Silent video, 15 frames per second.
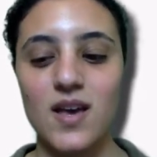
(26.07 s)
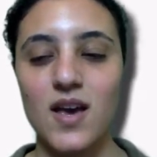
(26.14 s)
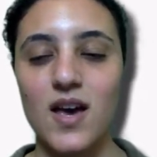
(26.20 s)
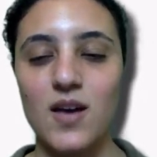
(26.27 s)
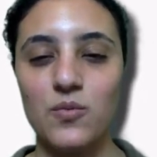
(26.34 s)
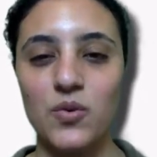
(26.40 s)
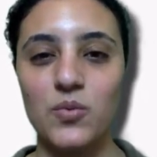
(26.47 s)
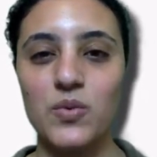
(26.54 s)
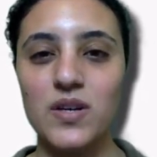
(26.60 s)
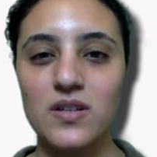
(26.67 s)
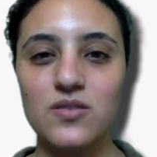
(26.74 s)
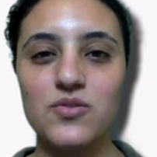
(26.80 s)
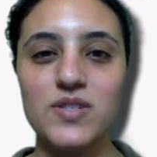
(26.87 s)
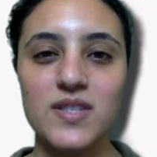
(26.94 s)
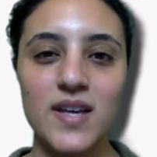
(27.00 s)
And when we
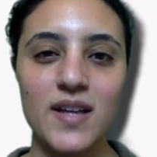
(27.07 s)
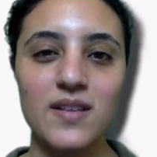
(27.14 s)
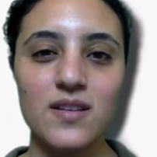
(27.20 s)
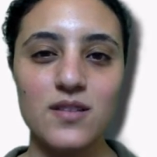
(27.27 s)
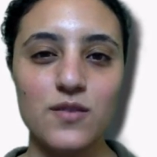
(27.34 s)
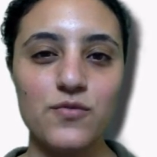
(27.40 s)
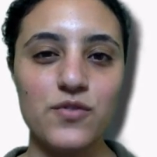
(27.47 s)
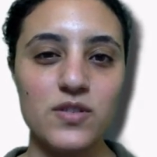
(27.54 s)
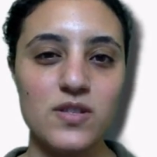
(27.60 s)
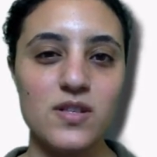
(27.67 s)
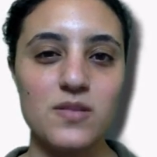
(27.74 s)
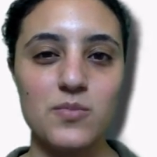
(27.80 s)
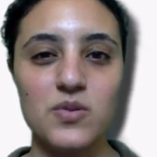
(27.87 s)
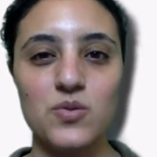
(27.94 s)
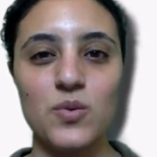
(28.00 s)
understand the
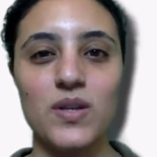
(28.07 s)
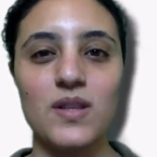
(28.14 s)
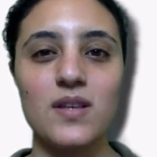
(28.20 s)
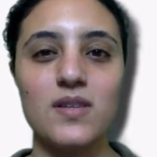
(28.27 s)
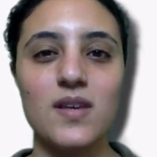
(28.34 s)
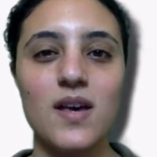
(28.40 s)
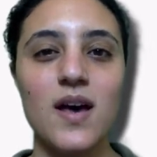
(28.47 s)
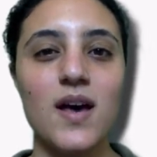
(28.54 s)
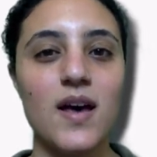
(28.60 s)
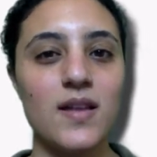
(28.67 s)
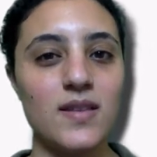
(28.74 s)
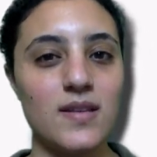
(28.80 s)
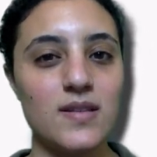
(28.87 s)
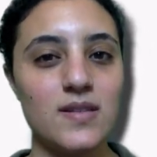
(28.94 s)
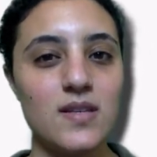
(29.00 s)
differences between the ta and
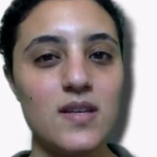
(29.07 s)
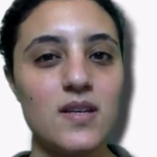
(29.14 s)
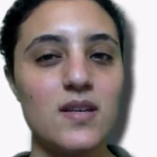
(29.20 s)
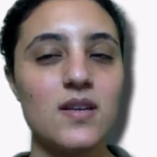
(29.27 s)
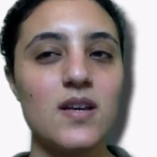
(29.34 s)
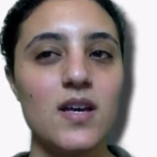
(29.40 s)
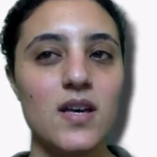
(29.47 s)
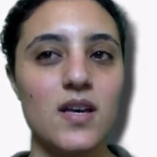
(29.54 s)
the t,